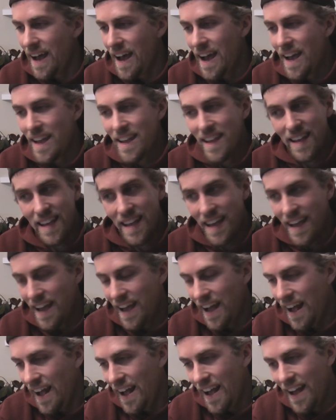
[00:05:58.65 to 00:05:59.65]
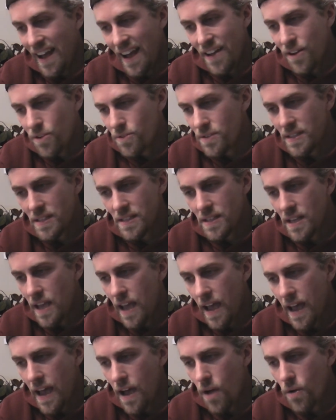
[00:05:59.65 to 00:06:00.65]
I I don't see
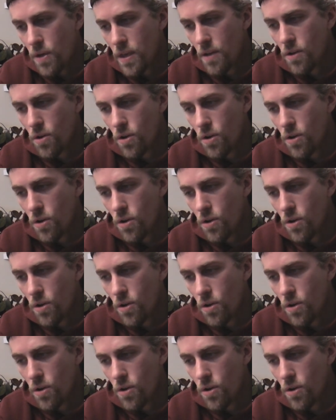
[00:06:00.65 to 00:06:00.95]
how he